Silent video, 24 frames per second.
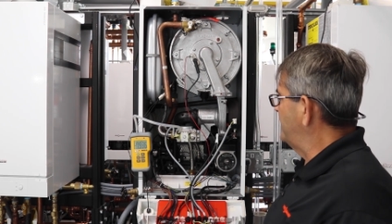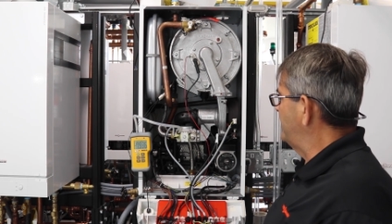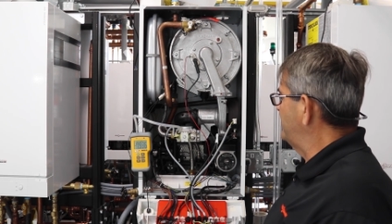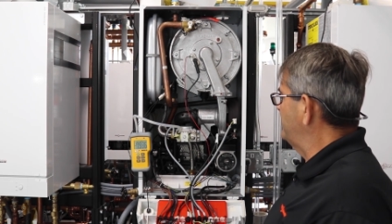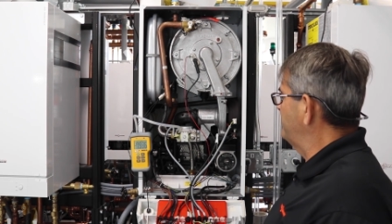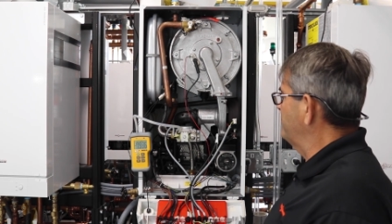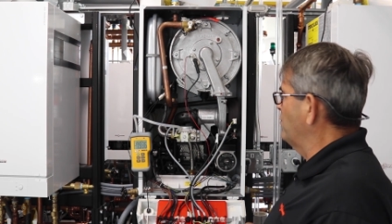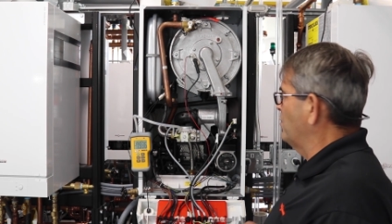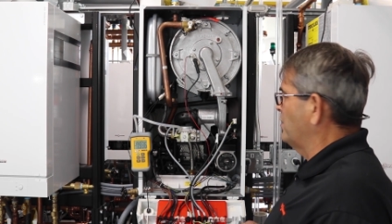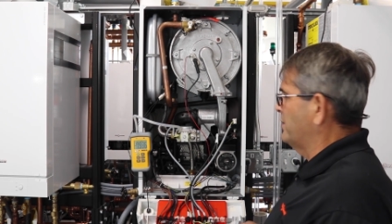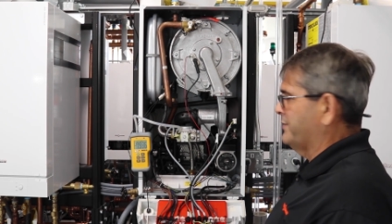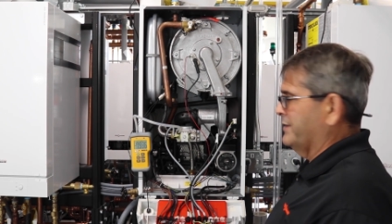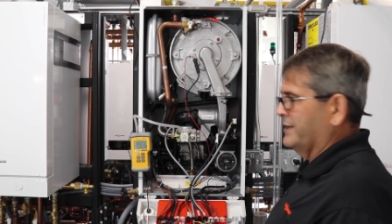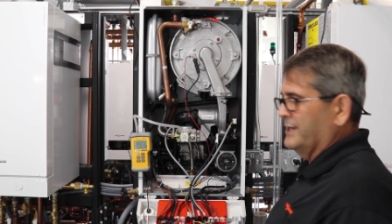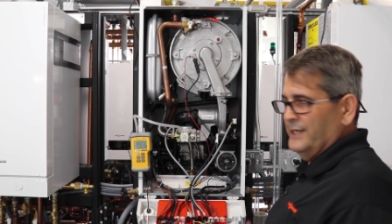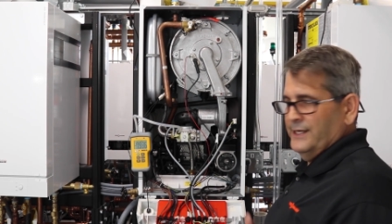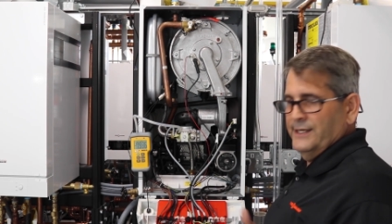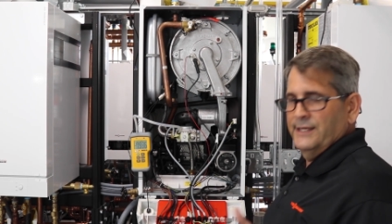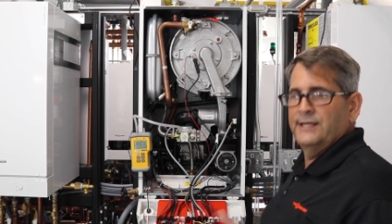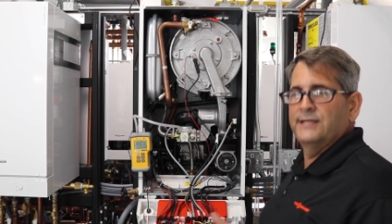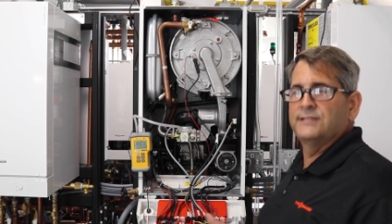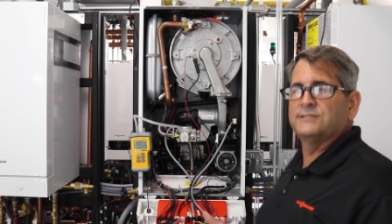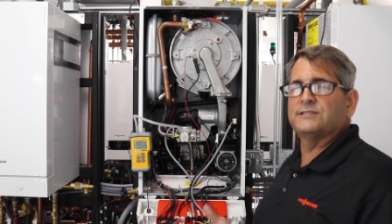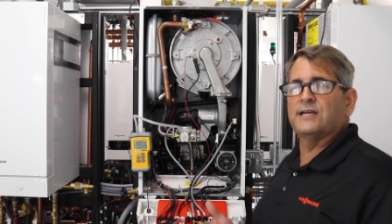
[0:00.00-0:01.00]
Any more than
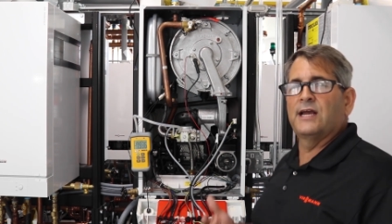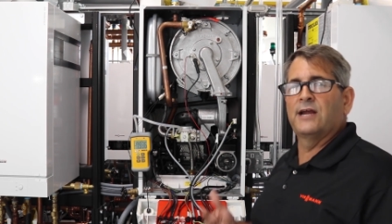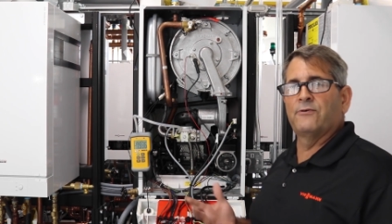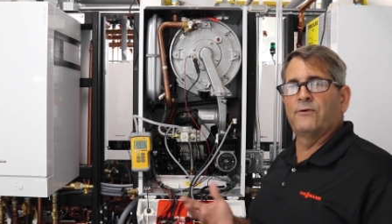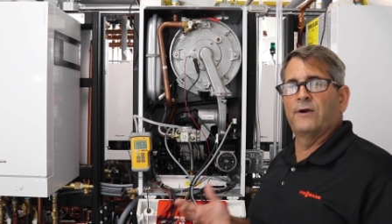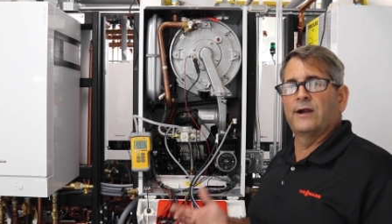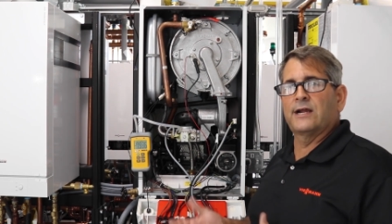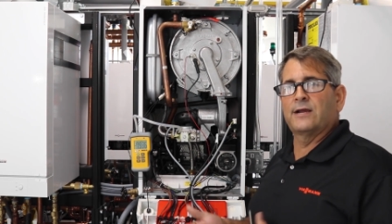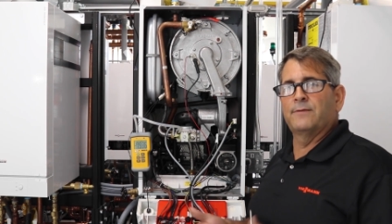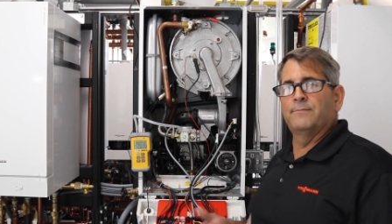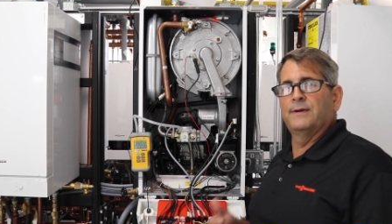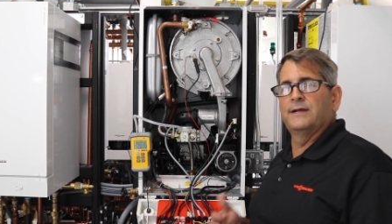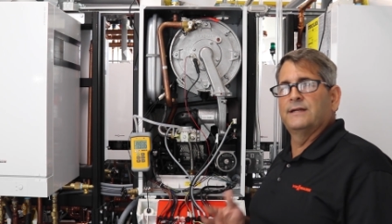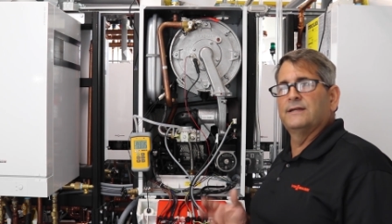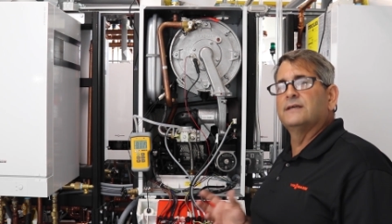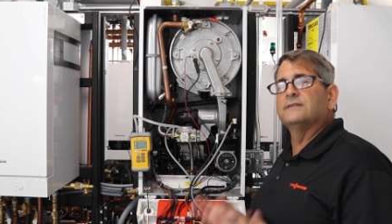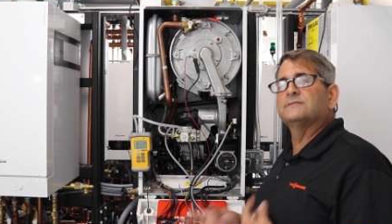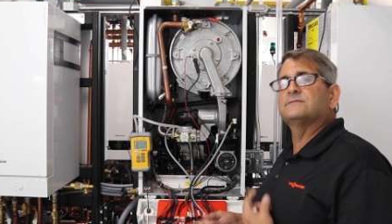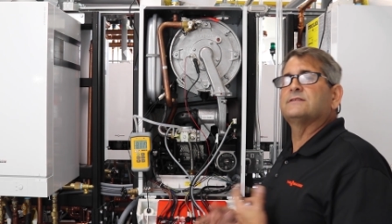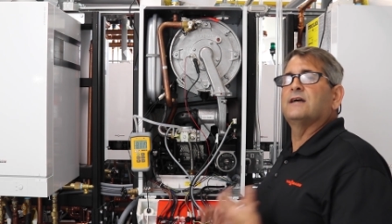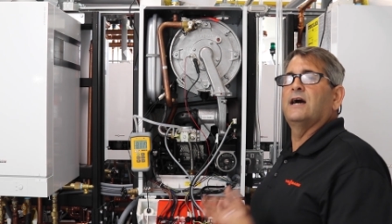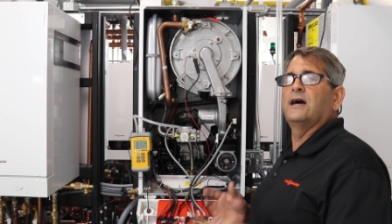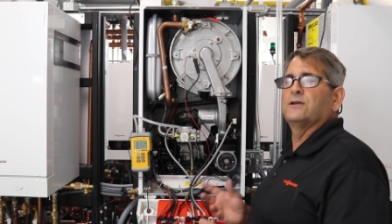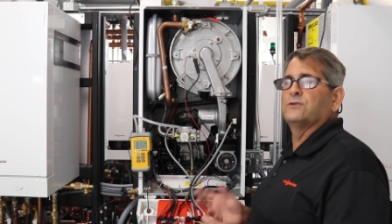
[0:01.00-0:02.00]
an inch, I recommend to
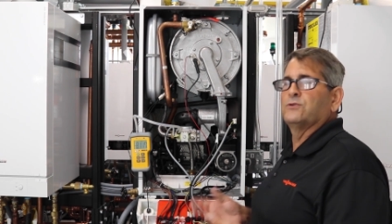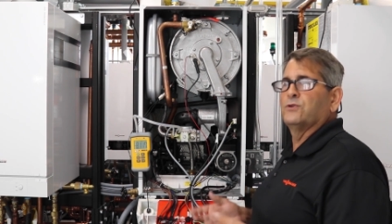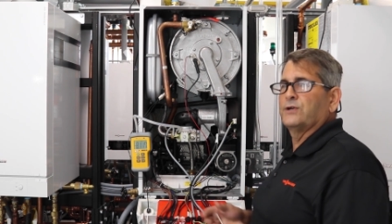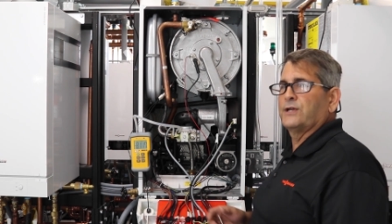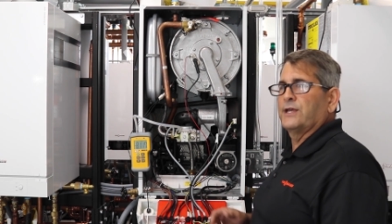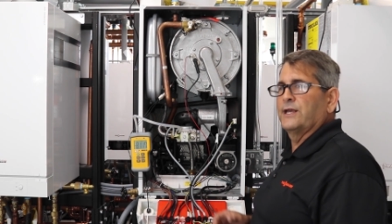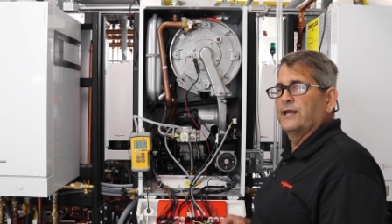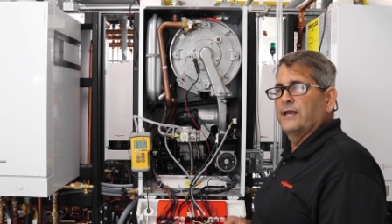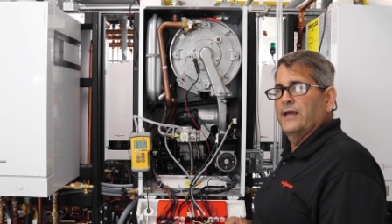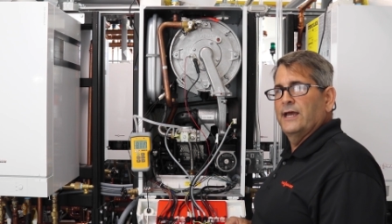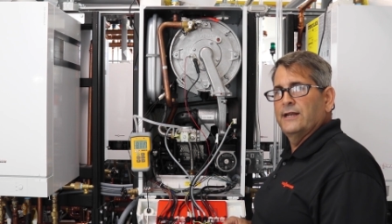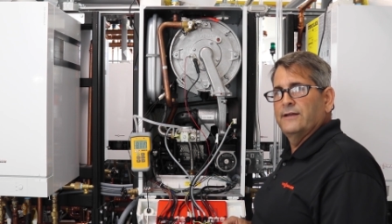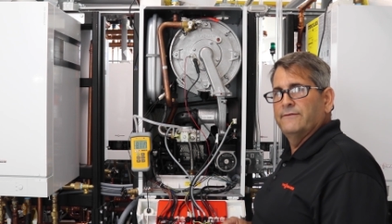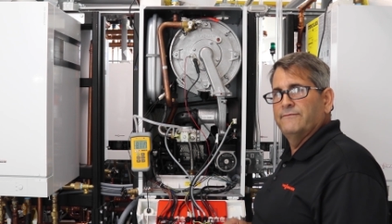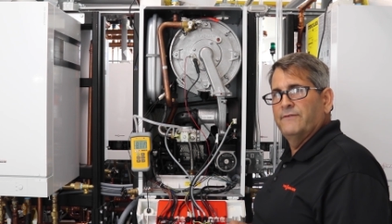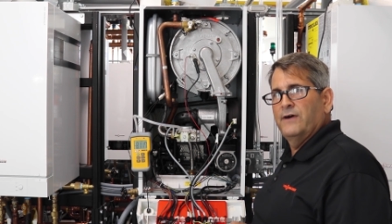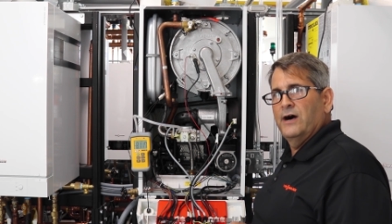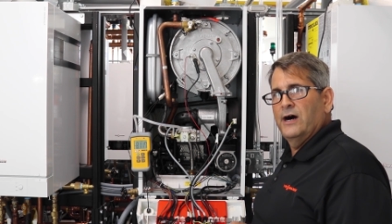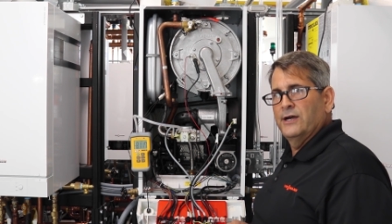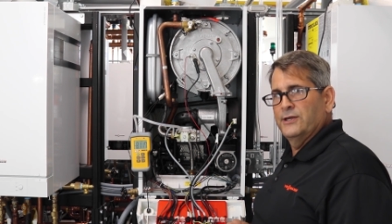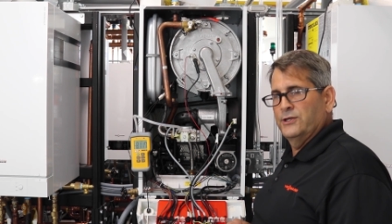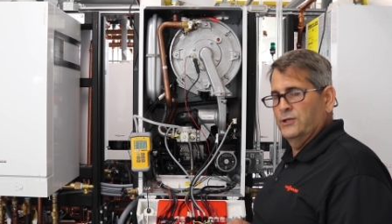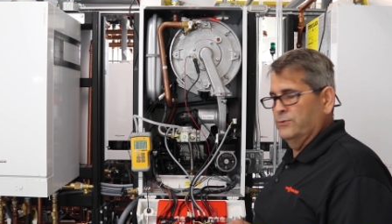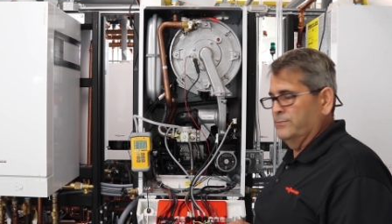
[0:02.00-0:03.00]
start looking at a
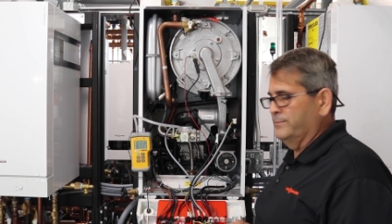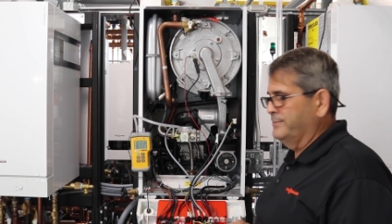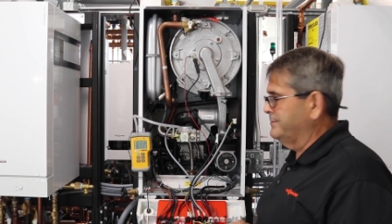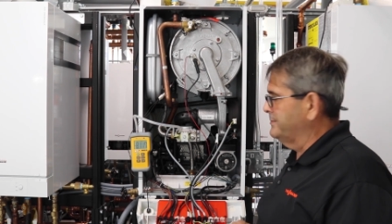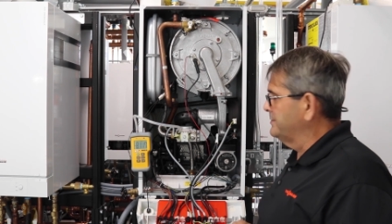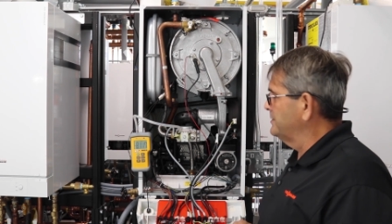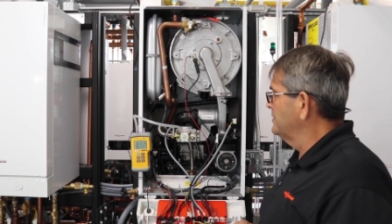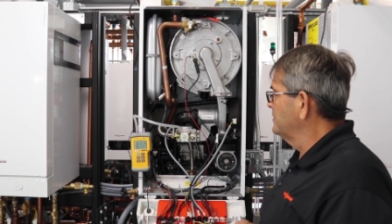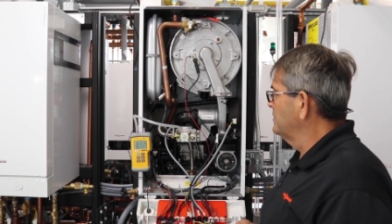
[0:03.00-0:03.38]
volume